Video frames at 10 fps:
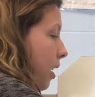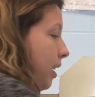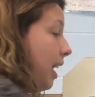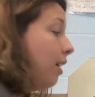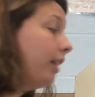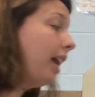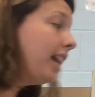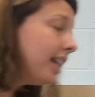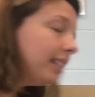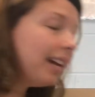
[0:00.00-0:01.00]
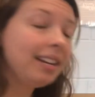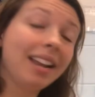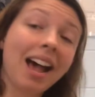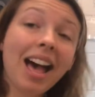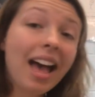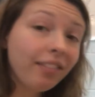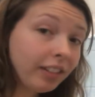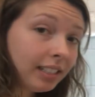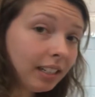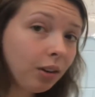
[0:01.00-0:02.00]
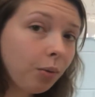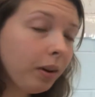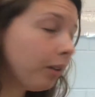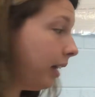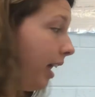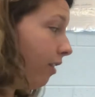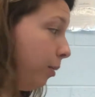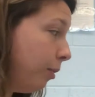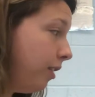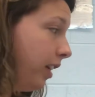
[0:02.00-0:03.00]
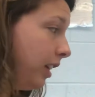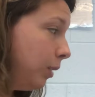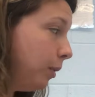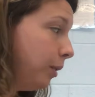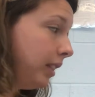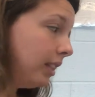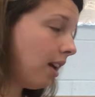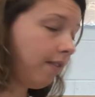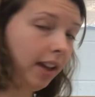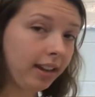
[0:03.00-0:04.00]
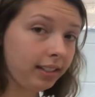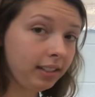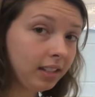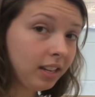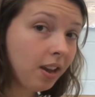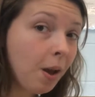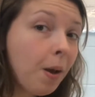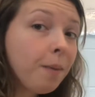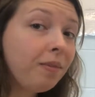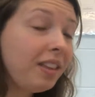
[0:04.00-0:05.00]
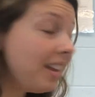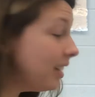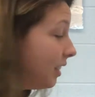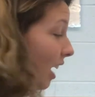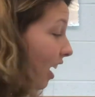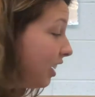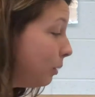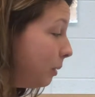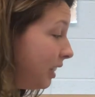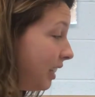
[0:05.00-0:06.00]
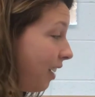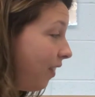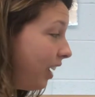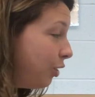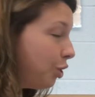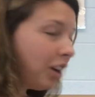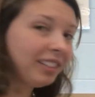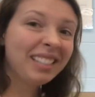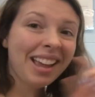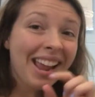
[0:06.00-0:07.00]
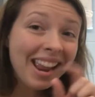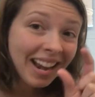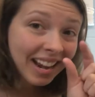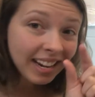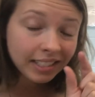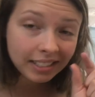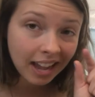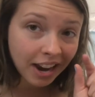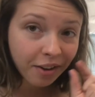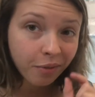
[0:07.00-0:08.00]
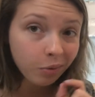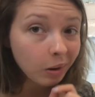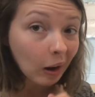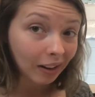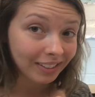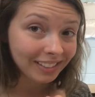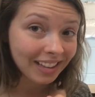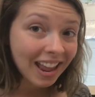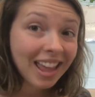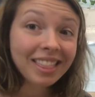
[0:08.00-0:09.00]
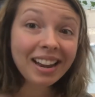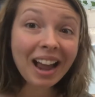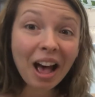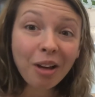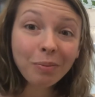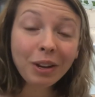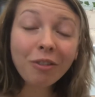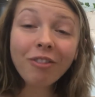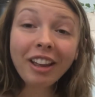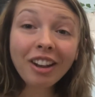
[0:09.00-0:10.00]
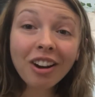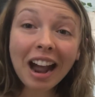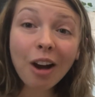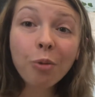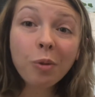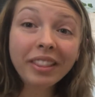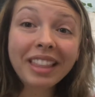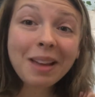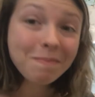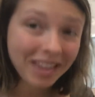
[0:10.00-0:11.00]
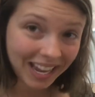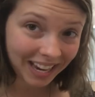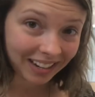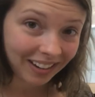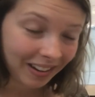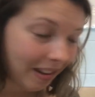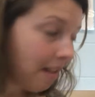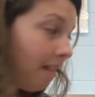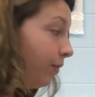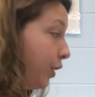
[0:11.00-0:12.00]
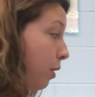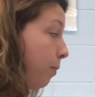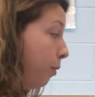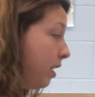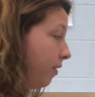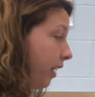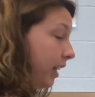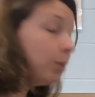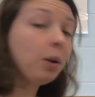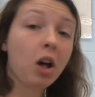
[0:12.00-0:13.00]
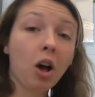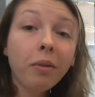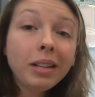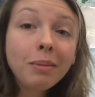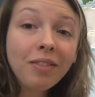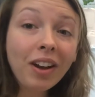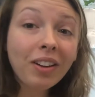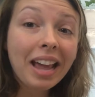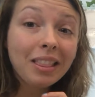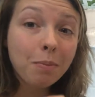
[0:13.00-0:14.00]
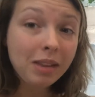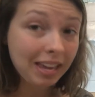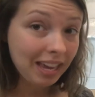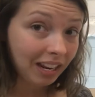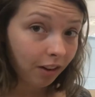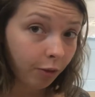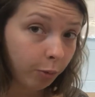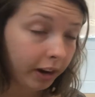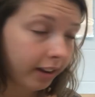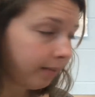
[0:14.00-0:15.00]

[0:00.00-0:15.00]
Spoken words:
Now, like I said, not every single word will have a prefix, root, and suffix. These are specific chunks hidden inside of words that help you figure out what they mean. So a prefix will always be found at the beginning of a word.